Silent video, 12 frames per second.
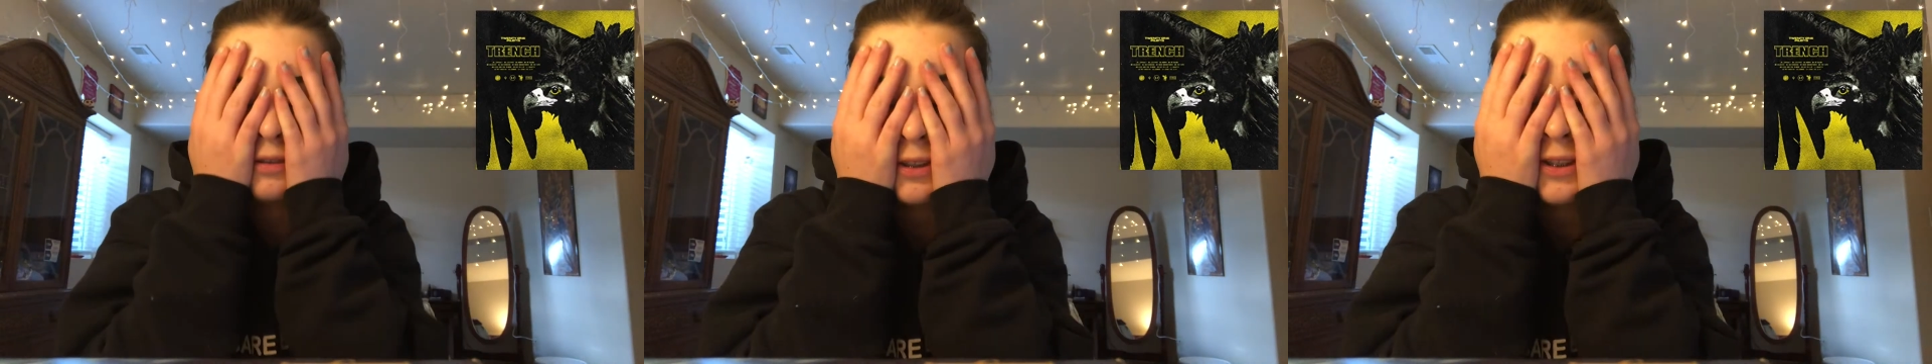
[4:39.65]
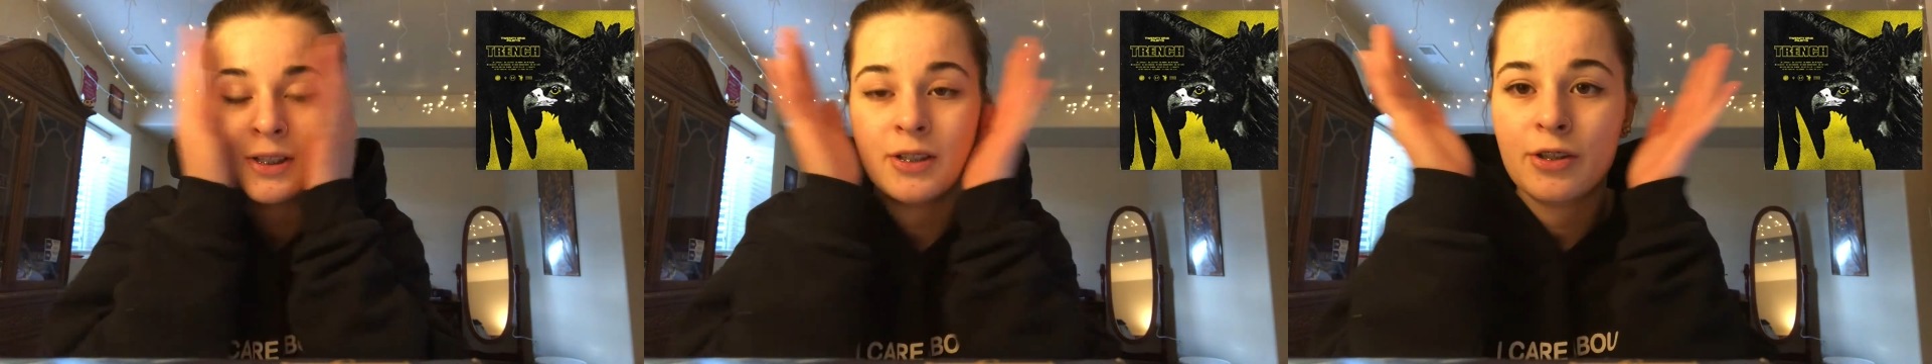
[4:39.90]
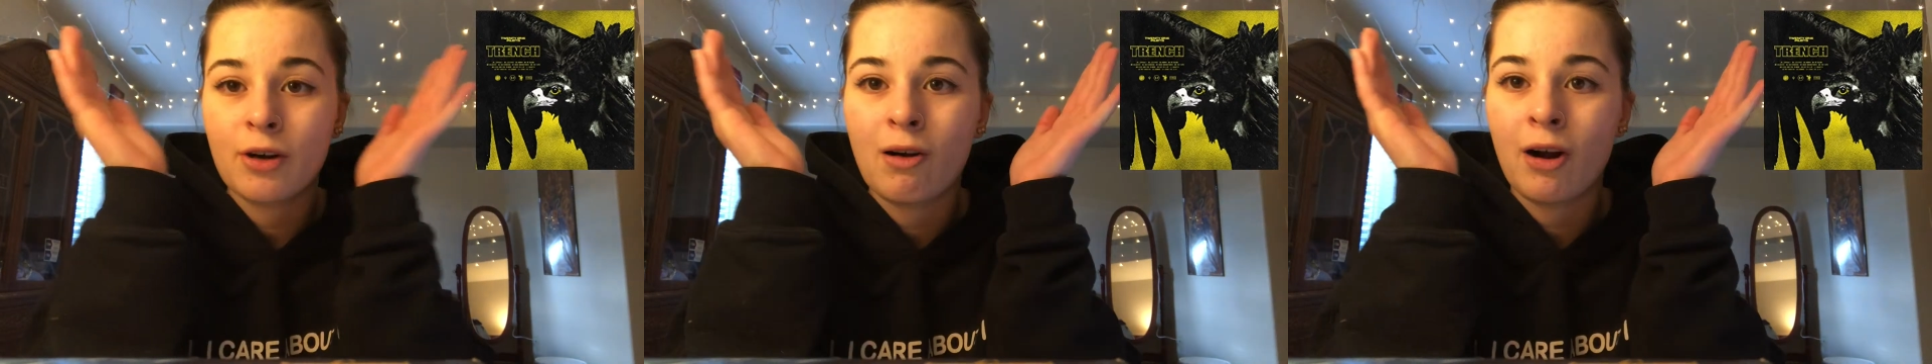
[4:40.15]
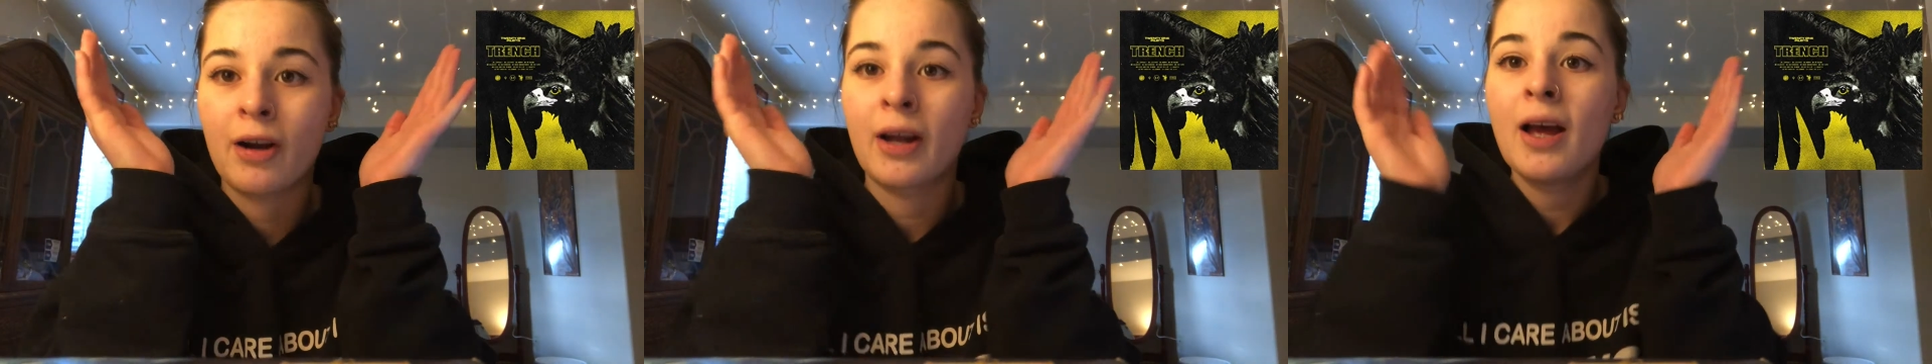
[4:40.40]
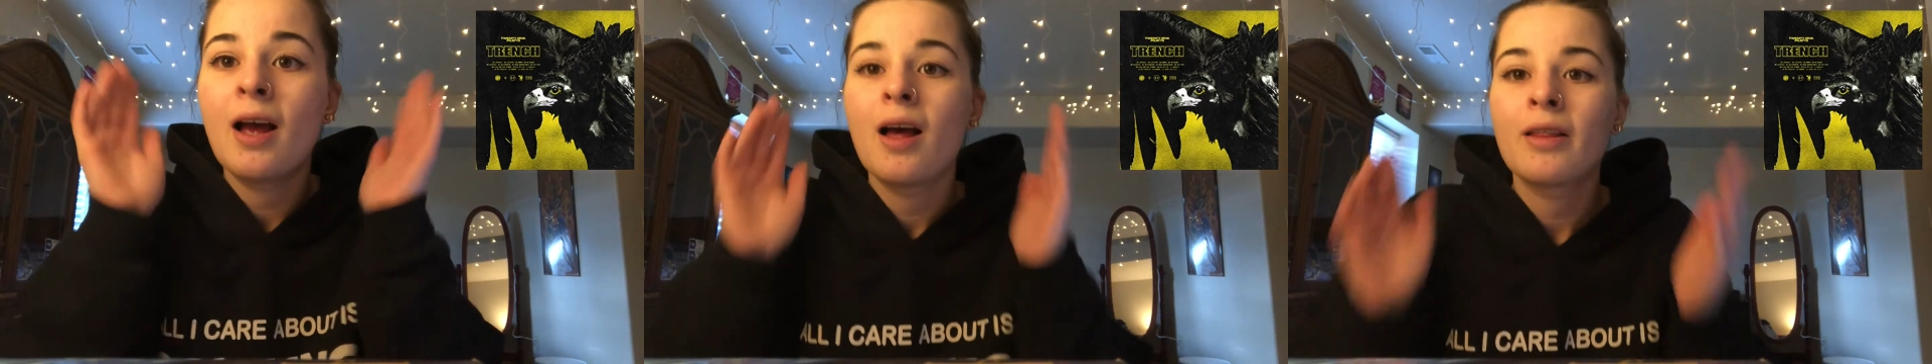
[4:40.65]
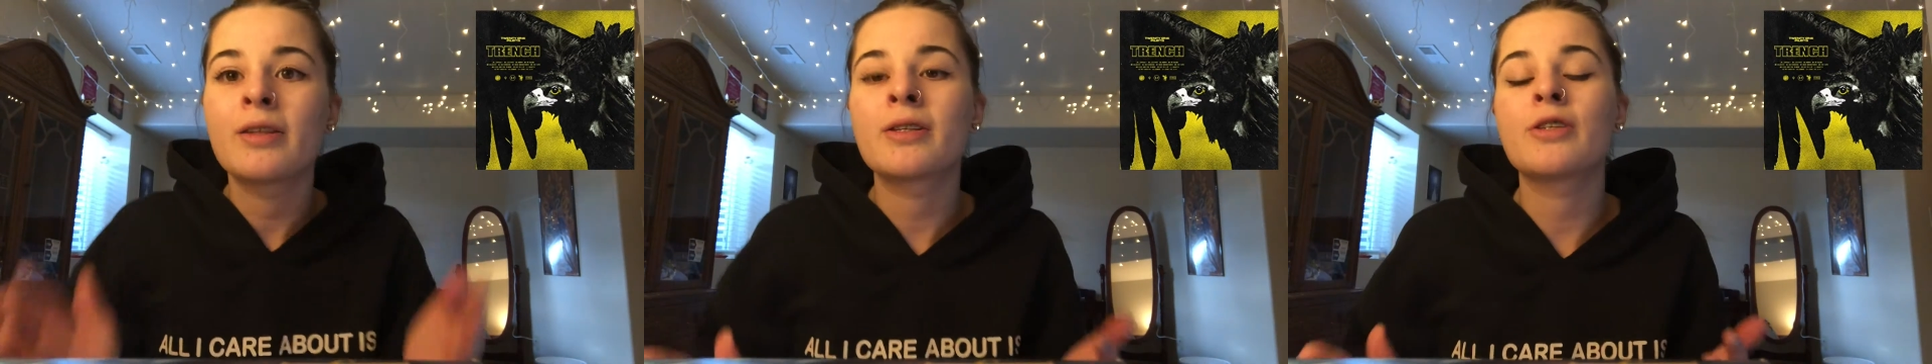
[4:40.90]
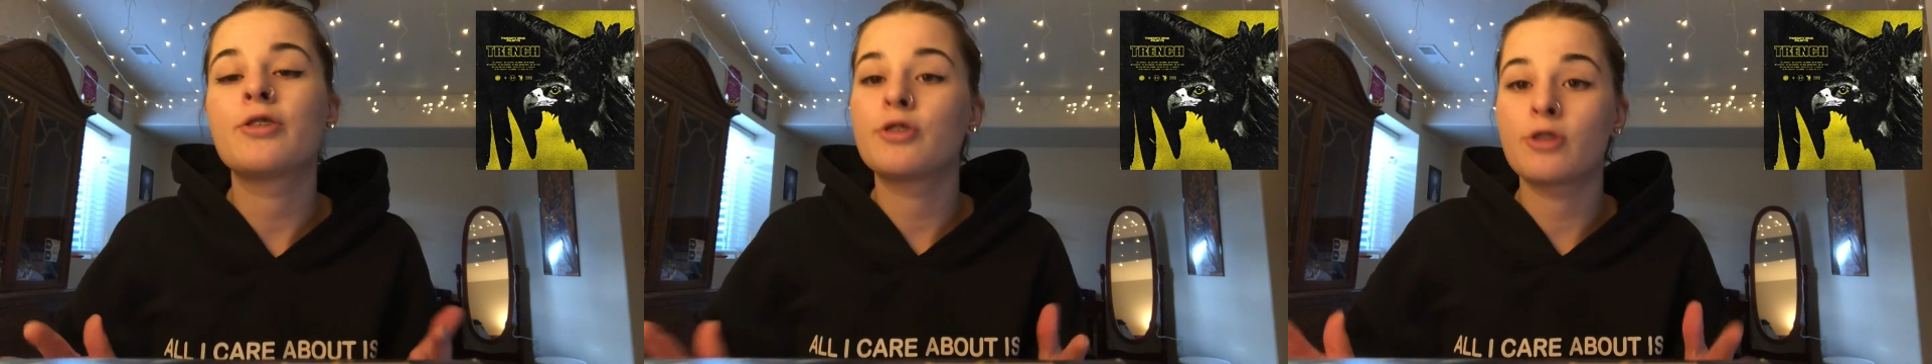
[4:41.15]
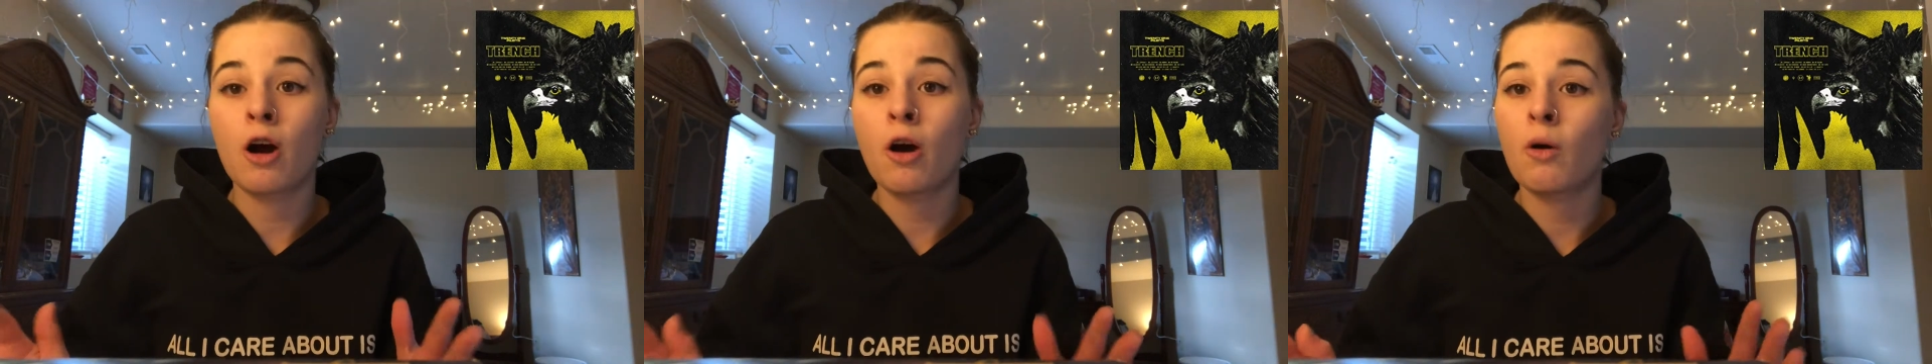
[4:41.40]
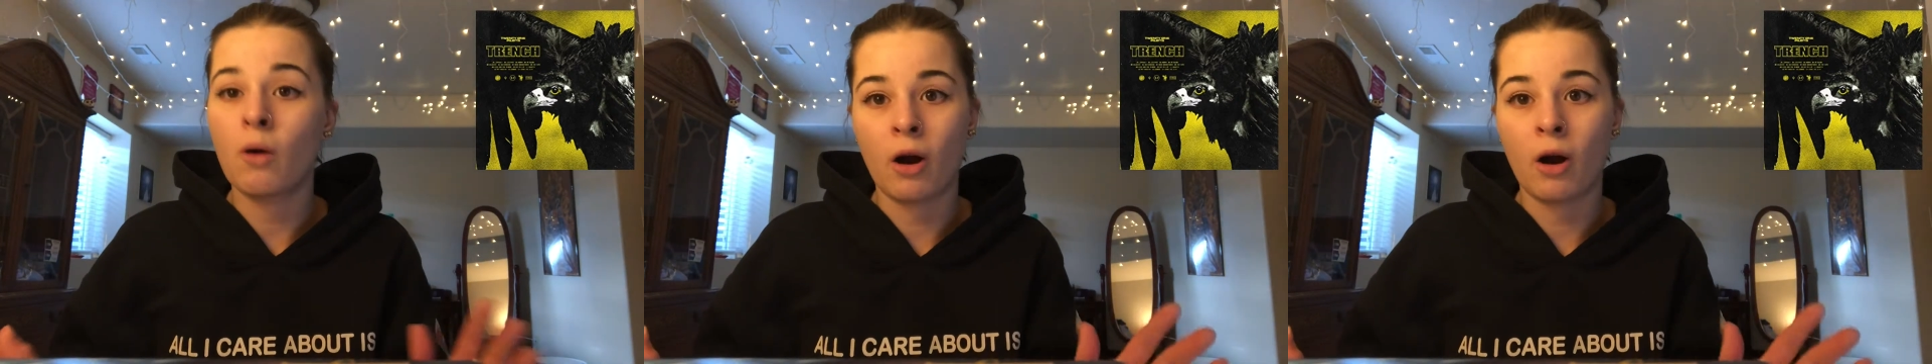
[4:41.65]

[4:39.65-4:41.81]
This is so hard. This is so